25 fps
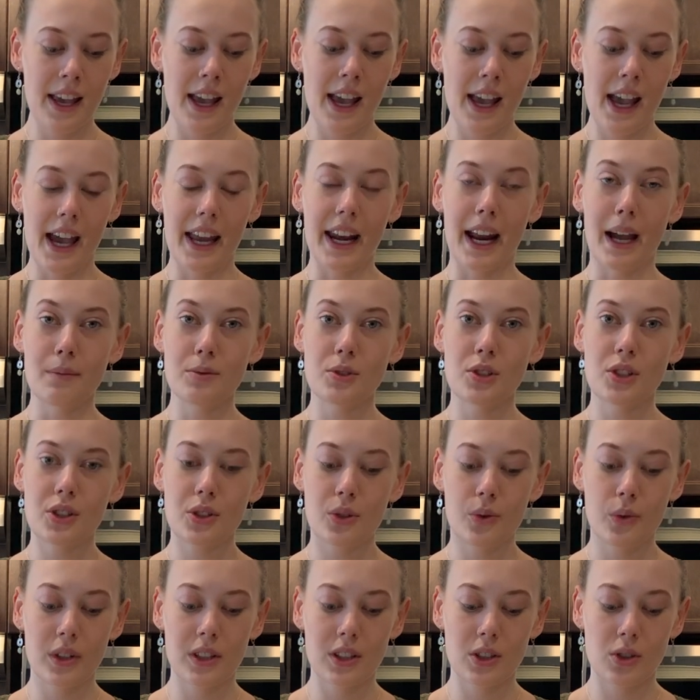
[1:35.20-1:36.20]
And I'm just
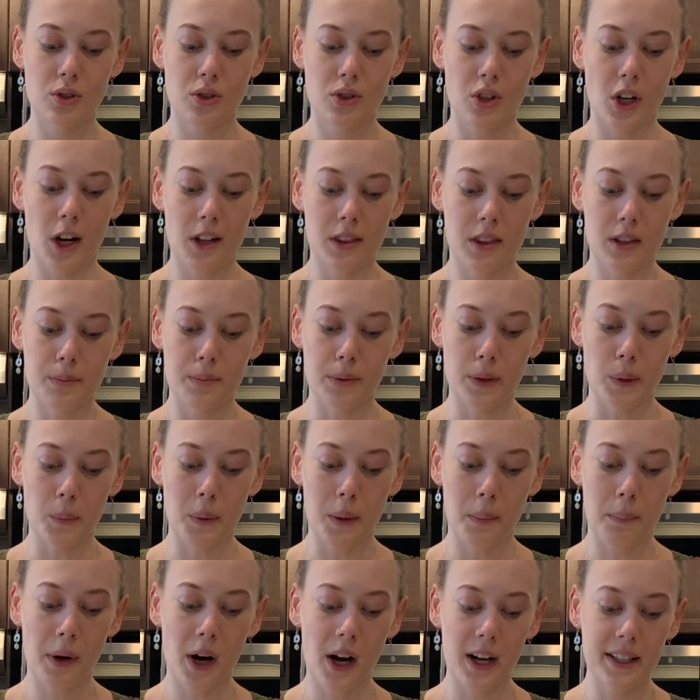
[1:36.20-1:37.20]
going to start the
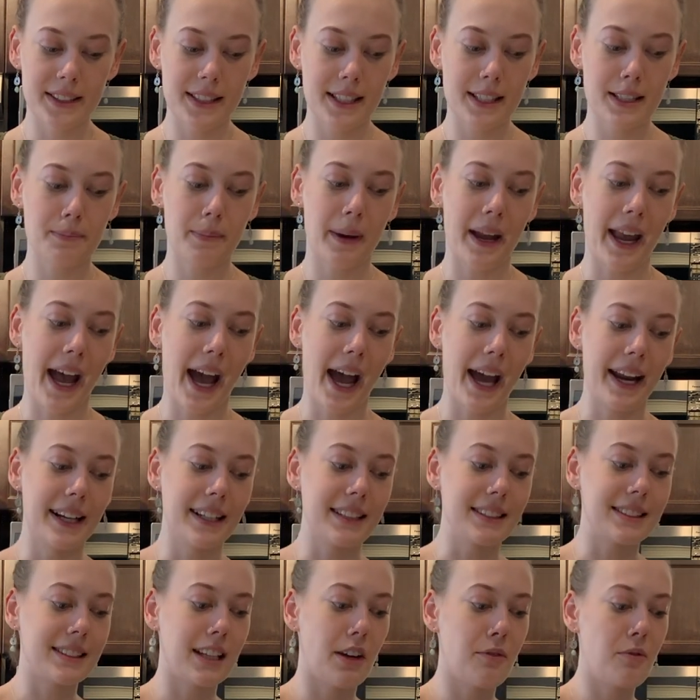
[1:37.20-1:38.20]
blooming process by adding
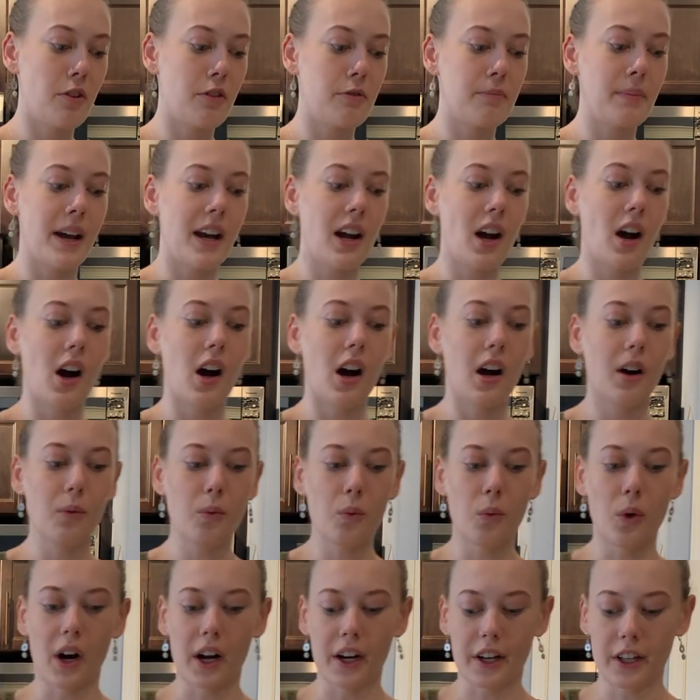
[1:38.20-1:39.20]
some of my hot
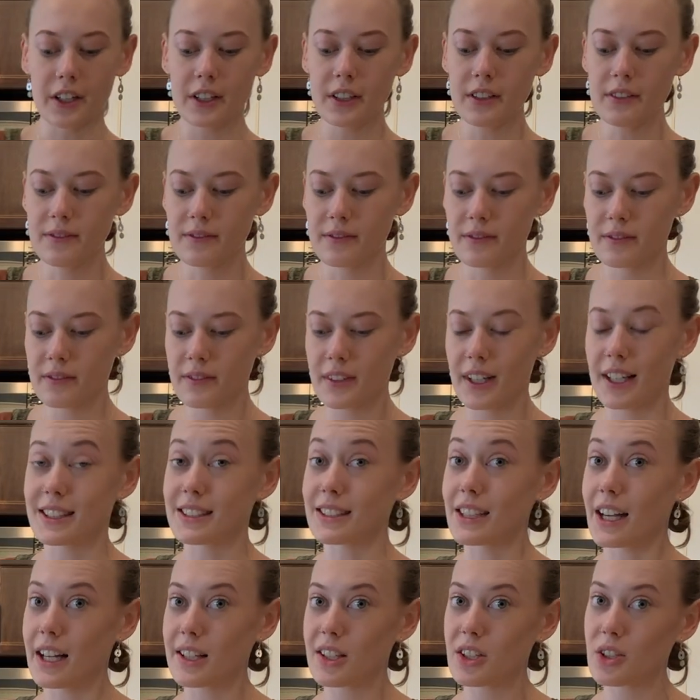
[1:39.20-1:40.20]
water. It's
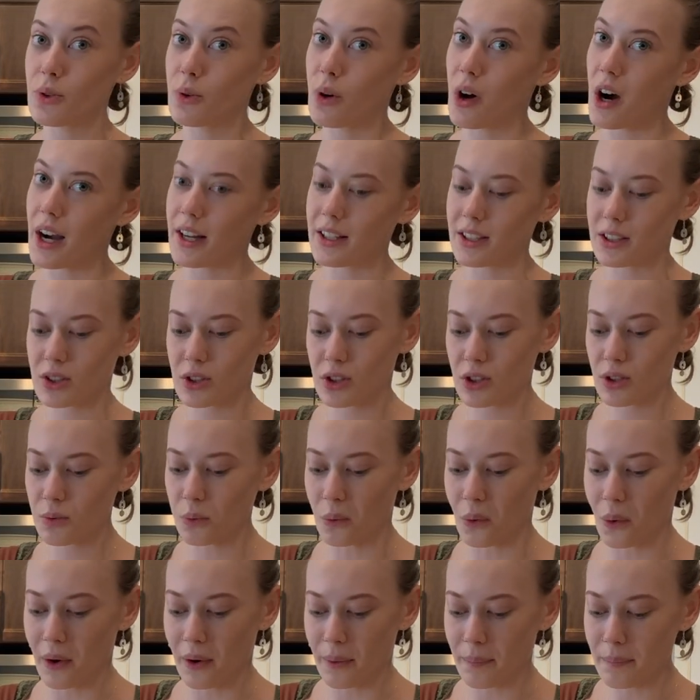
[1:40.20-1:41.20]
not too hot, it's just
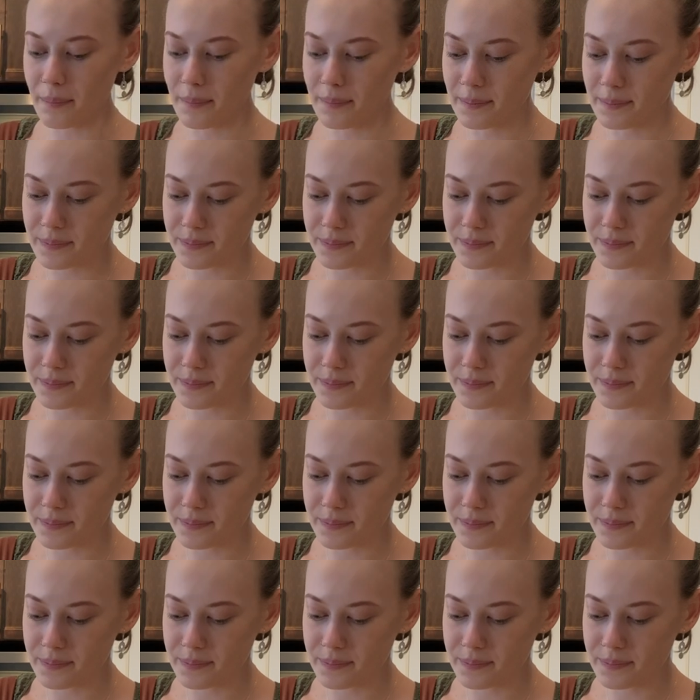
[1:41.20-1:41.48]
warm.